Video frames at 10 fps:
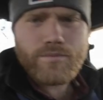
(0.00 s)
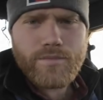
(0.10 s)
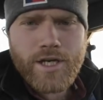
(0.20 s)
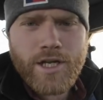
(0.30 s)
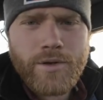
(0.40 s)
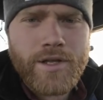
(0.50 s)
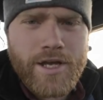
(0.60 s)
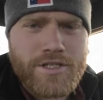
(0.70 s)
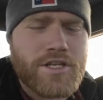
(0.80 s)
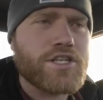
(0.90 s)
Anyway,
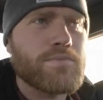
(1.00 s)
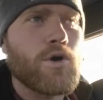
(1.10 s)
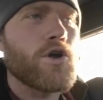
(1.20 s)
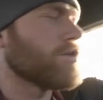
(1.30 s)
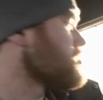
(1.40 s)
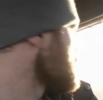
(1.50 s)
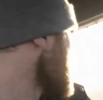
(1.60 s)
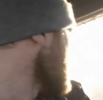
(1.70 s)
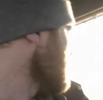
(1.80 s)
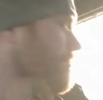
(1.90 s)
that's this morning's
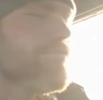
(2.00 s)
rant.